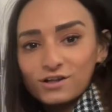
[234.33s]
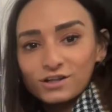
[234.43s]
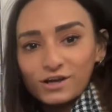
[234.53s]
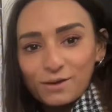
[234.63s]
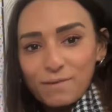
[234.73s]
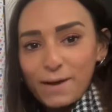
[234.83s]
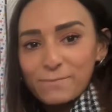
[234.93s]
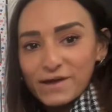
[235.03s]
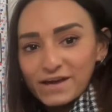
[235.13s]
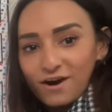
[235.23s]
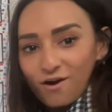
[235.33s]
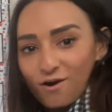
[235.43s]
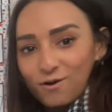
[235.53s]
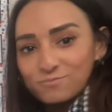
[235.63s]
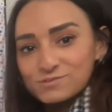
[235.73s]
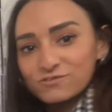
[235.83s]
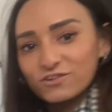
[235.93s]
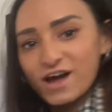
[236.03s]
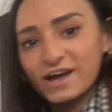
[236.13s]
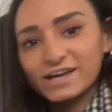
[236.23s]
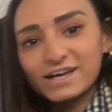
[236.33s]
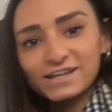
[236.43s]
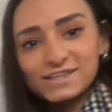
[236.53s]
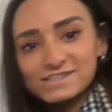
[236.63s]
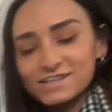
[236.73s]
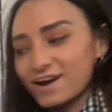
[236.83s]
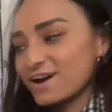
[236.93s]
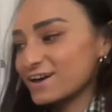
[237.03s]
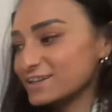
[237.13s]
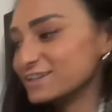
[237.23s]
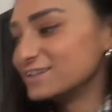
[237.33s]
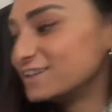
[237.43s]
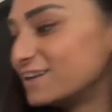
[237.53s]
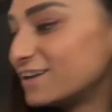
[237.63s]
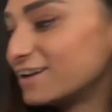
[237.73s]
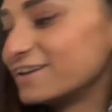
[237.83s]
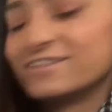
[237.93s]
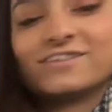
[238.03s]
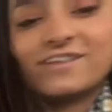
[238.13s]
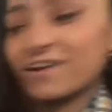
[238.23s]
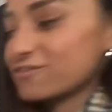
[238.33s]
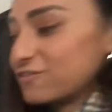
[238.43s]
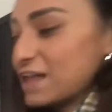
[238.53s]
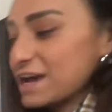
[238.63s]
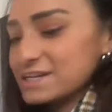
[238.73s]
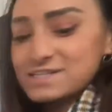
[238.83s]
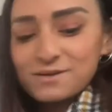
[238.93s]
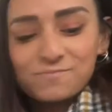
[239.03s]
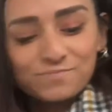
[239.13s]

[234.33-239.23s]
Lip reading: Look at my big arms flying in the sky. That's flight.